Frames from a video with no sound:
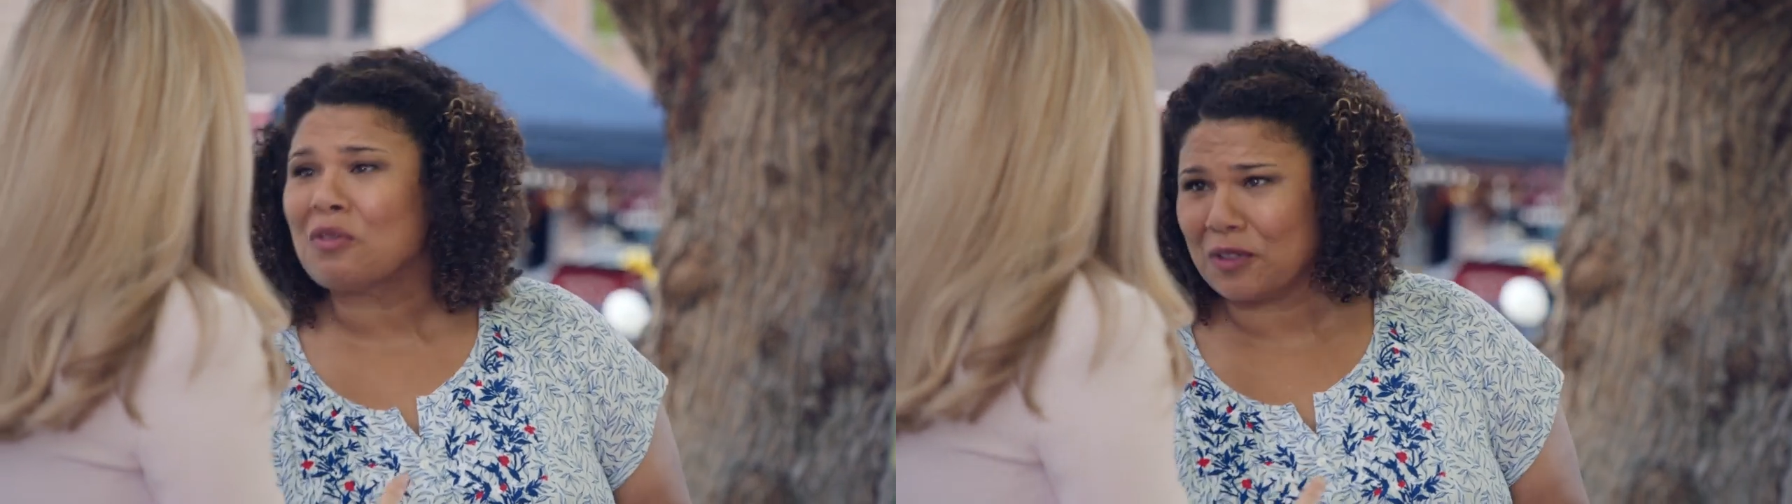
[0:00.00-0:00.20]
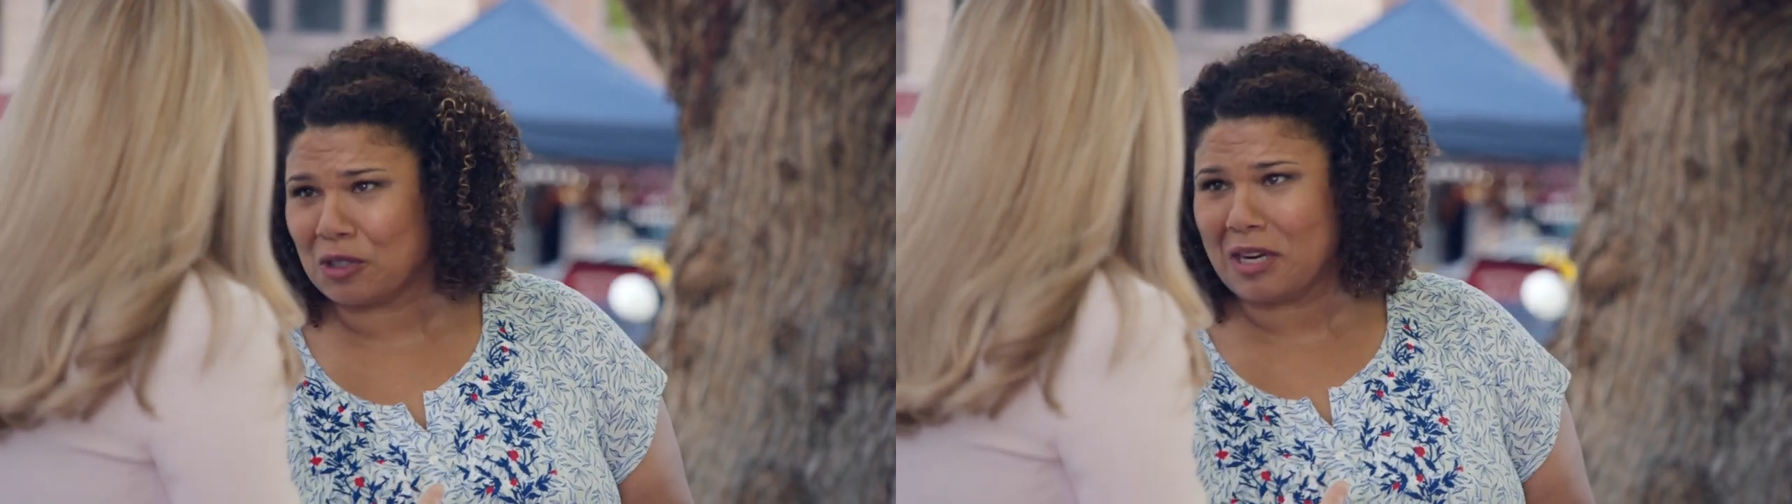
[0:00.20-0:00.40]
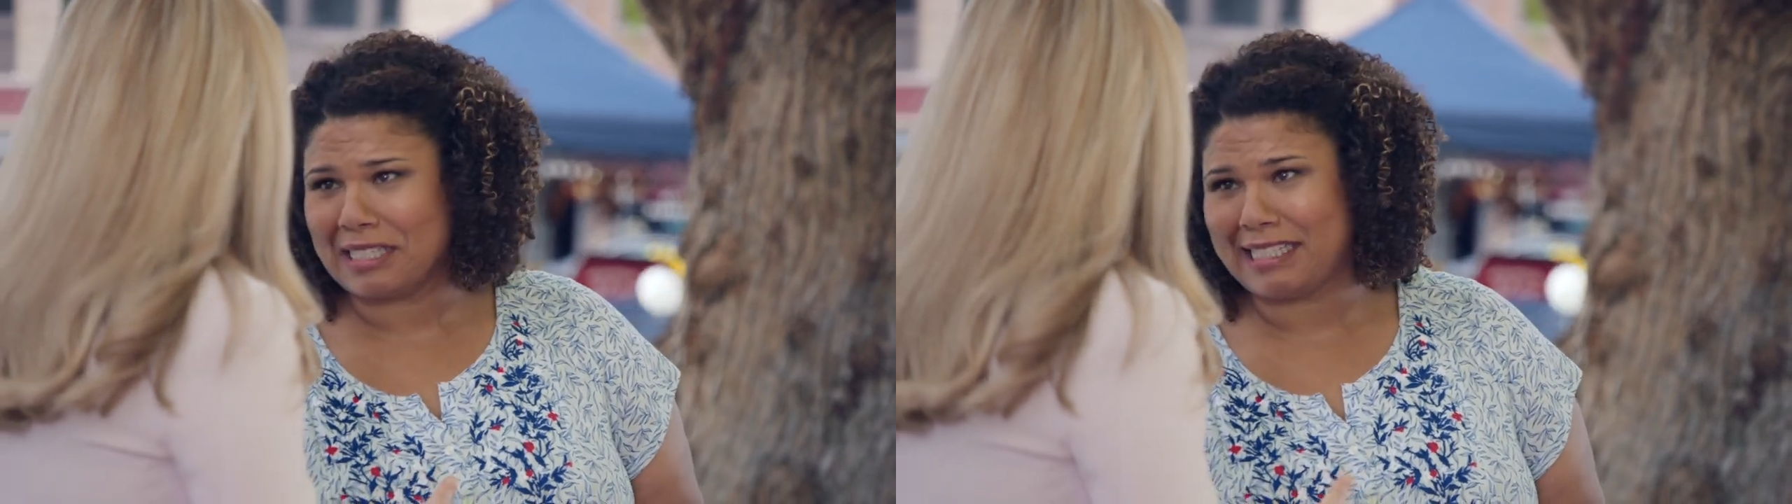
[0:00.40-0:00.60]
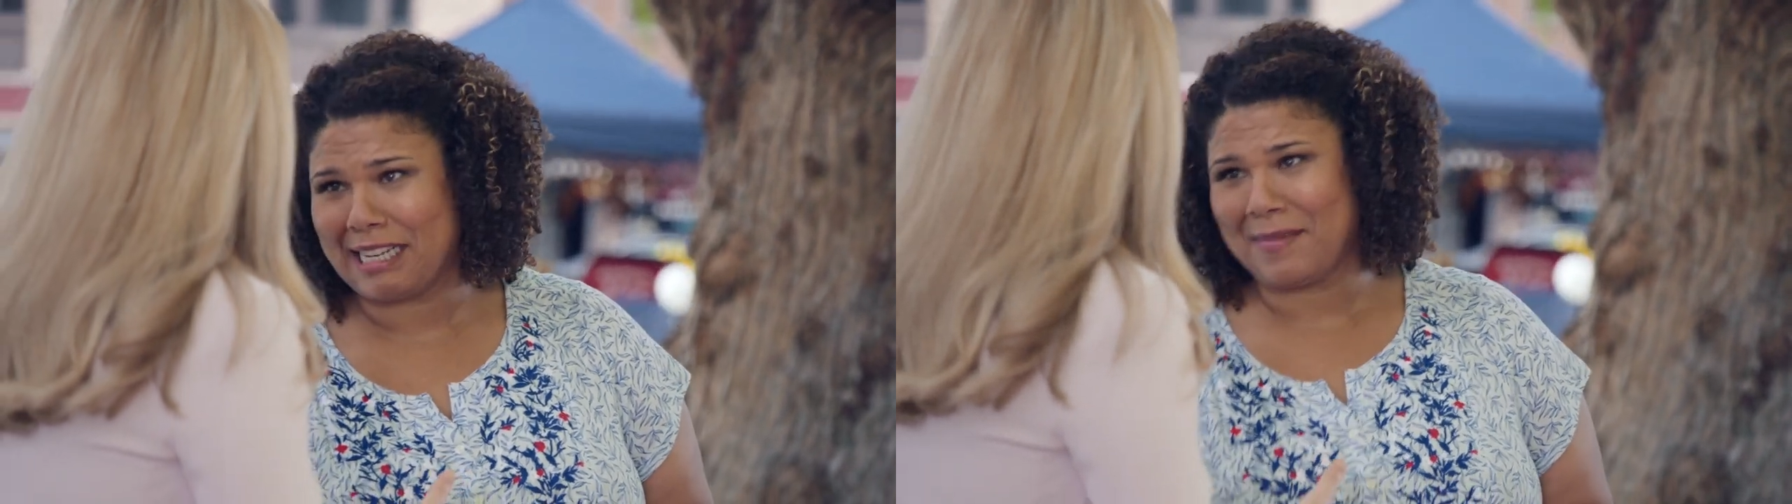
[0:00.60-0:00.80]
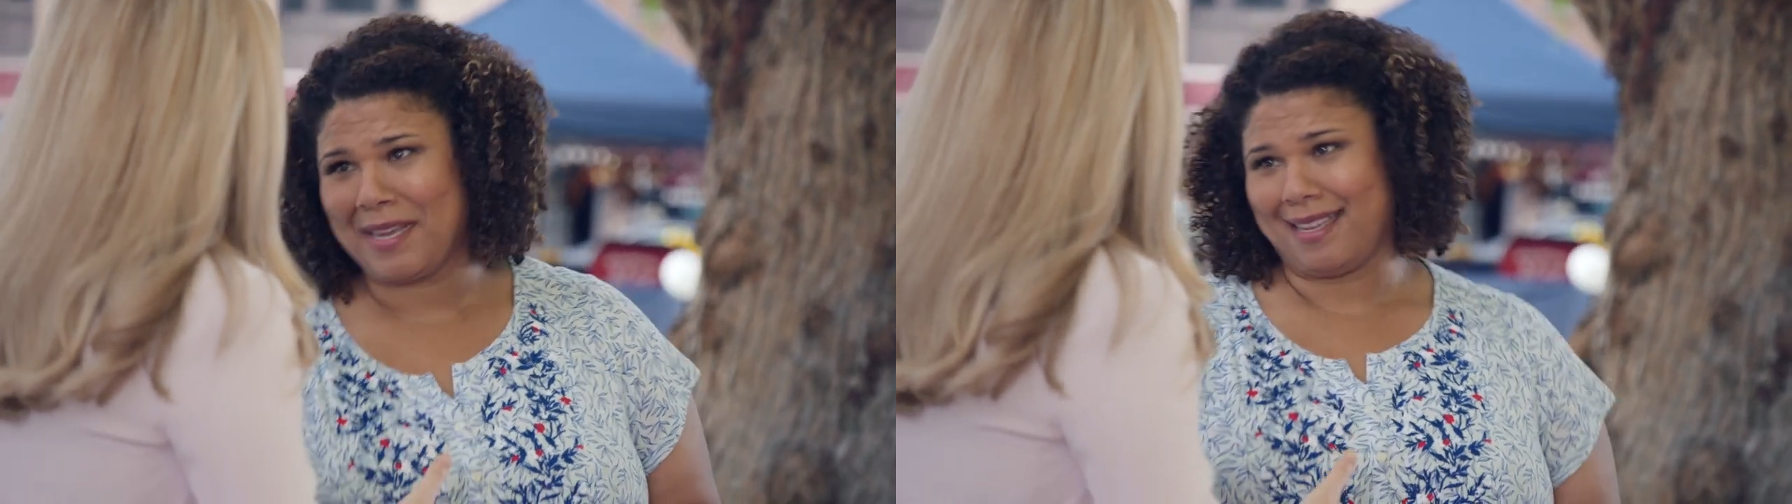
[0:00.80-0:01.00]
you for
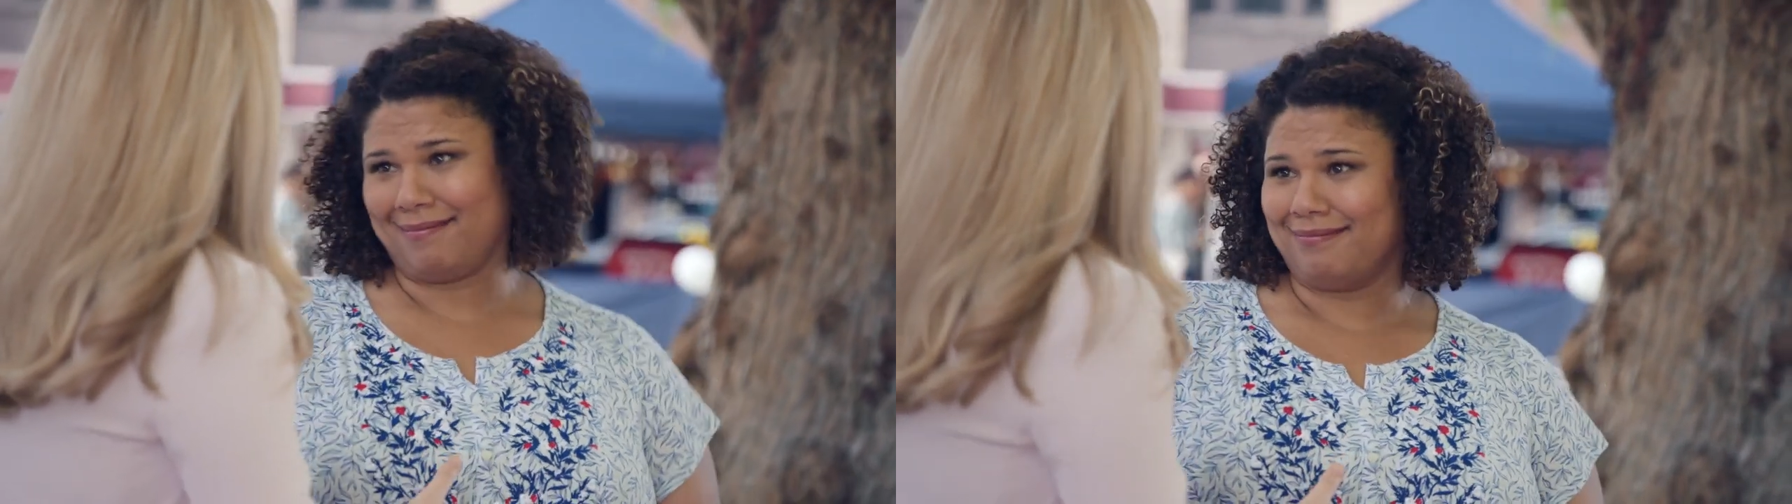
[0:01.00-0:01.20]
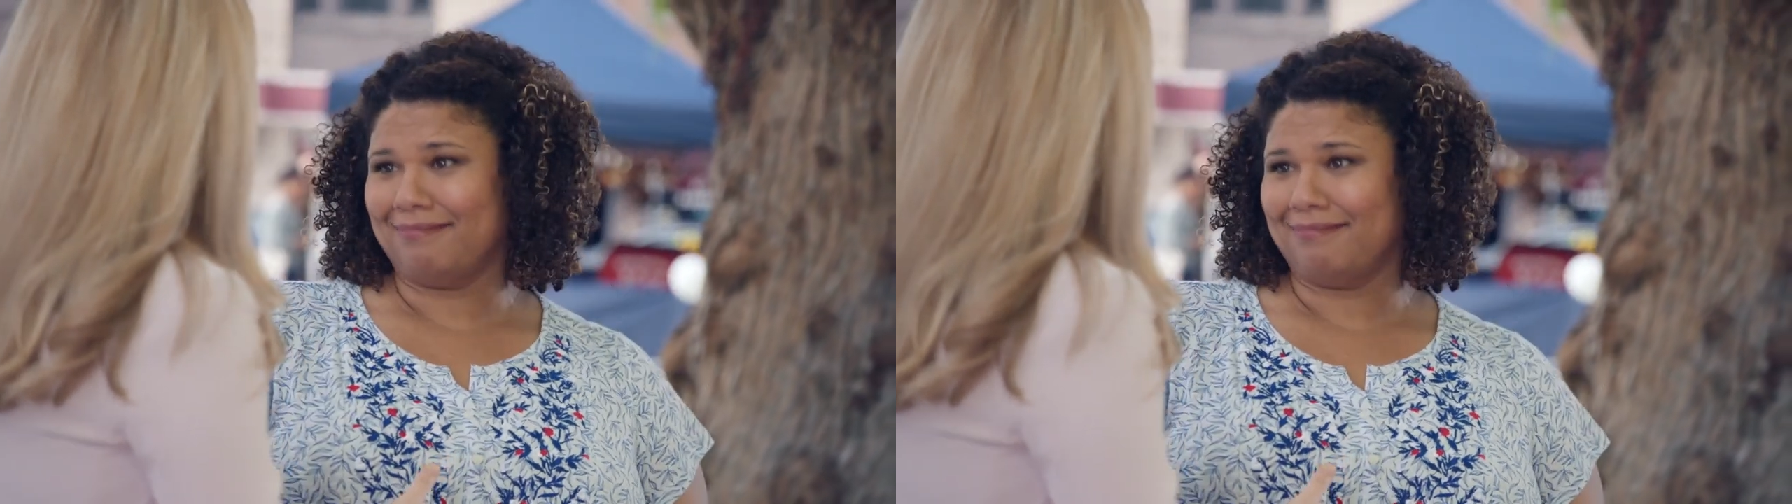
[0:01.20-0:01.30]
trusting me.